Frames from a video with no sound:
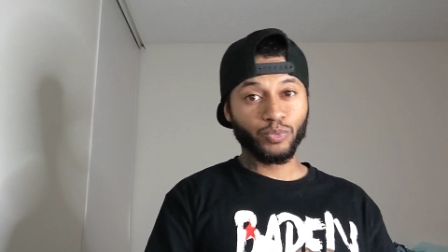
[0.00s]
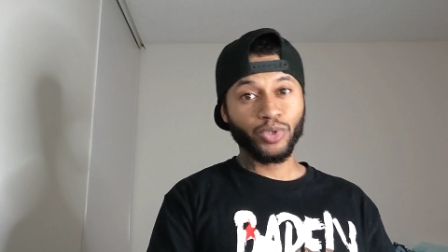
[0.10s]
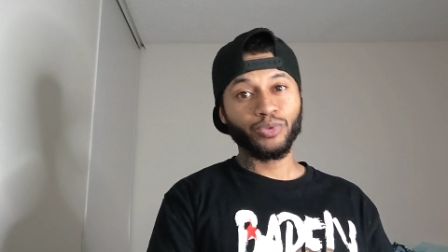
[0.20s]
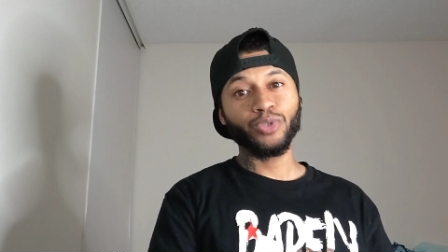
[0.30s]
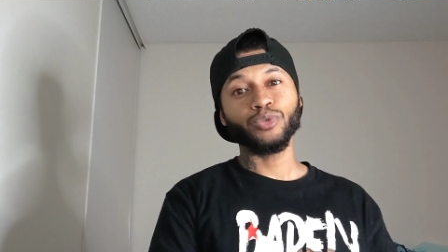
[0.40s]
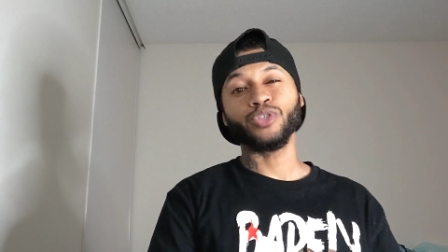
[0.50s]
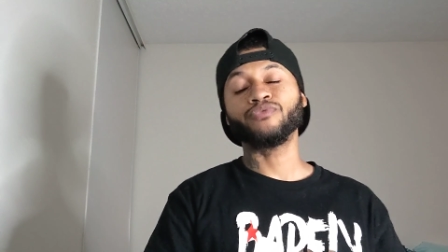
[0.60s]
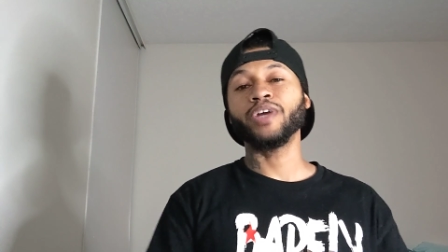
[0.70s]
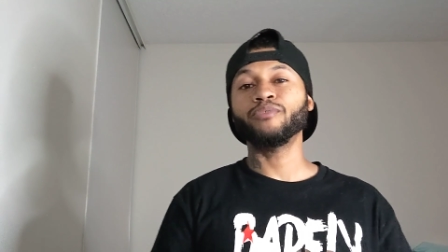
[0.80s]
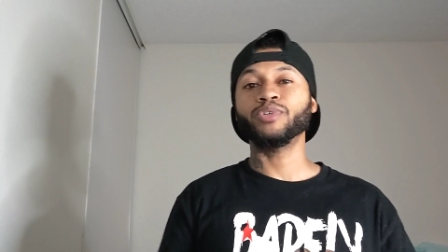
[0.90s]
Surreal News,
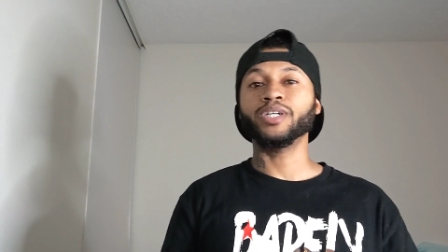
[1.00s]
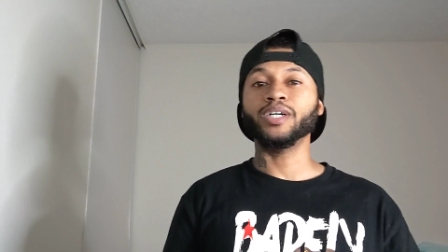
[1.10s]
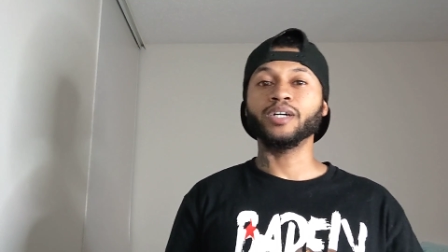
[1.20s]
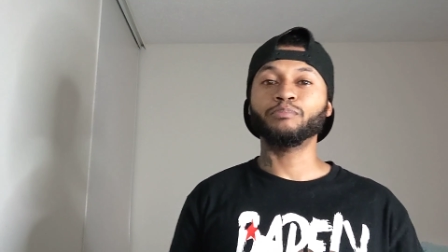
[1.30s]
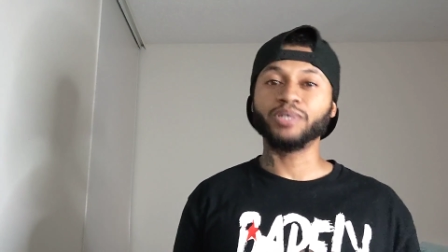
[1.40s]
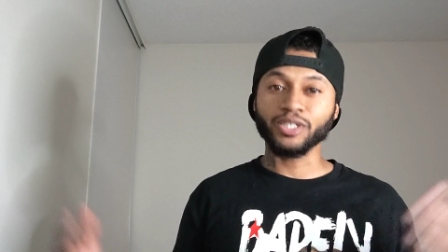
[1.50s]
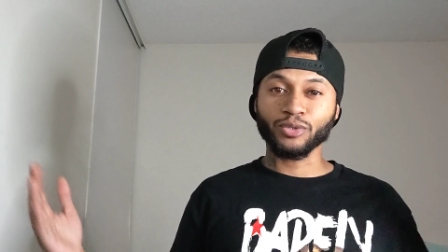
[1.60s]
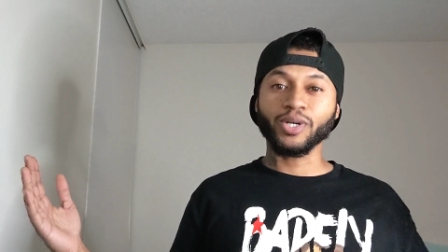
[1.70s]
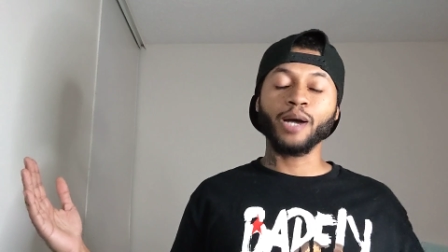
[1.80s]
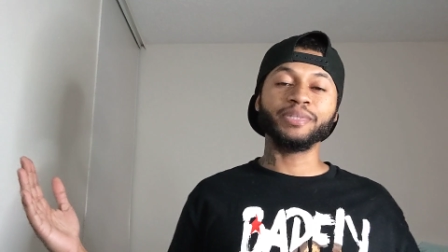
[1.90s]
your favorite uh,
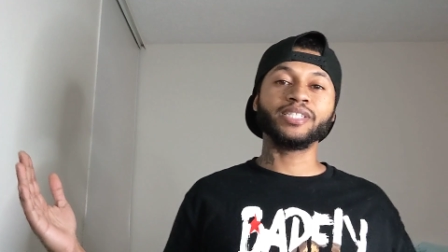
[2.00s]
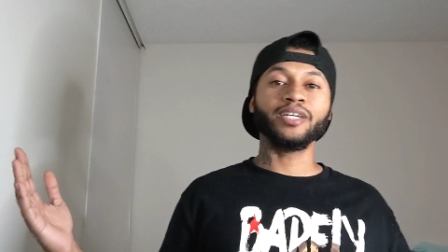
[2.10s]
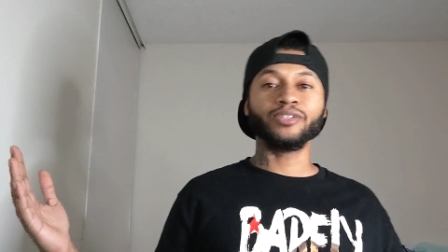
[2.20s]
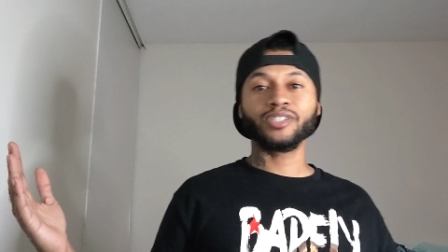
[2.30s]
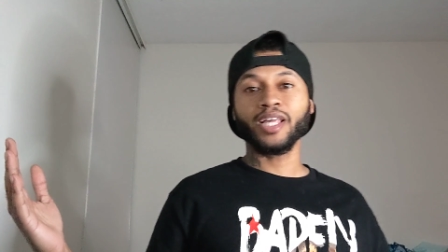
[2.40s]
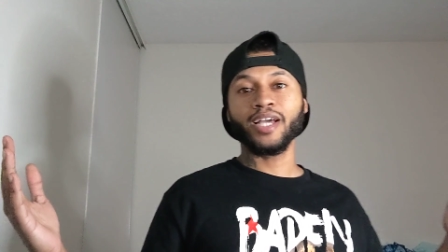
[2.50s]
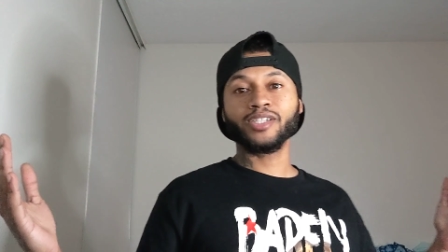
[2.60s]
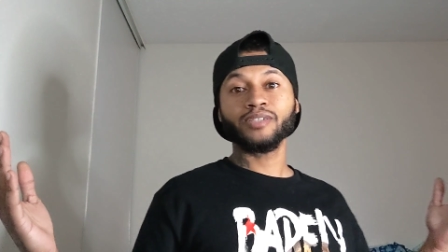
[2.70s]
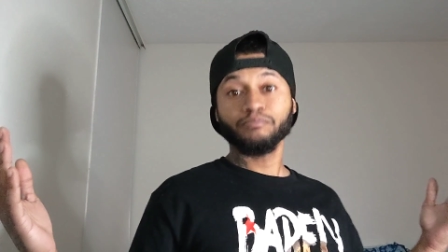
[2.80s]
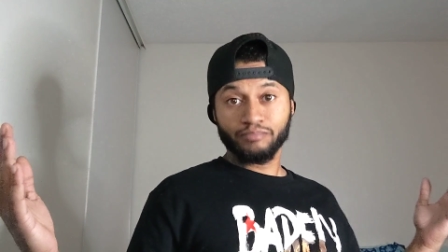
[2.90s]
political commentator
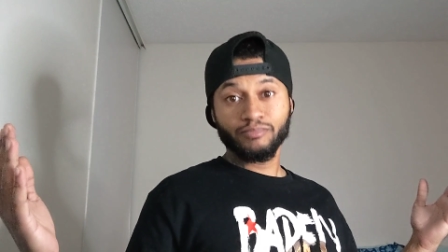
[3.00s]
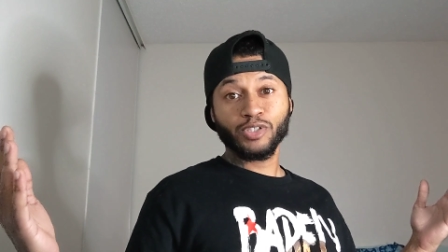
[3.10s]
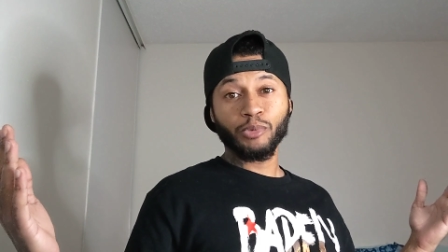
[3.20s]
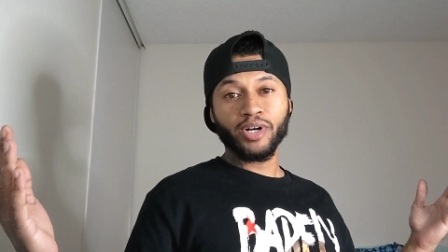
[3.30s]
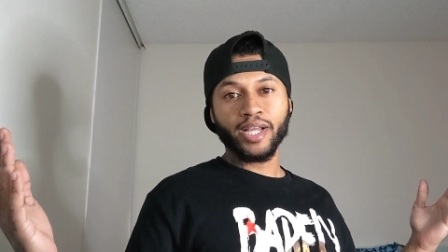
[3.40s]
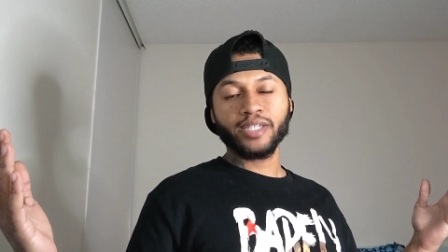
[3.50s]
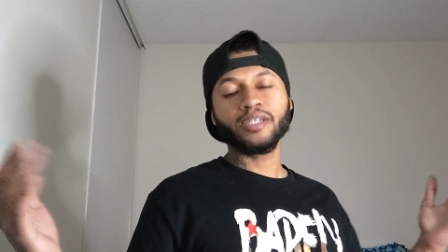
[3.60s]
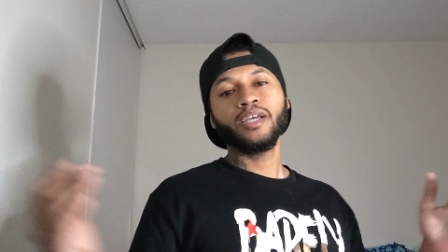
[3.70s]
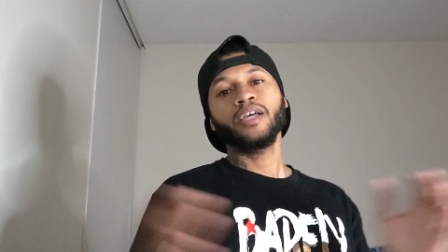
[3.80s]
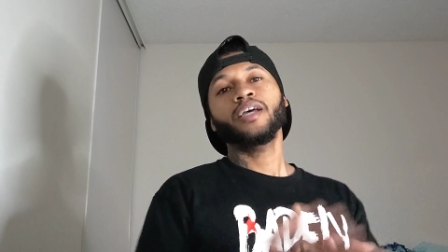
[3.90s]
slash smartass.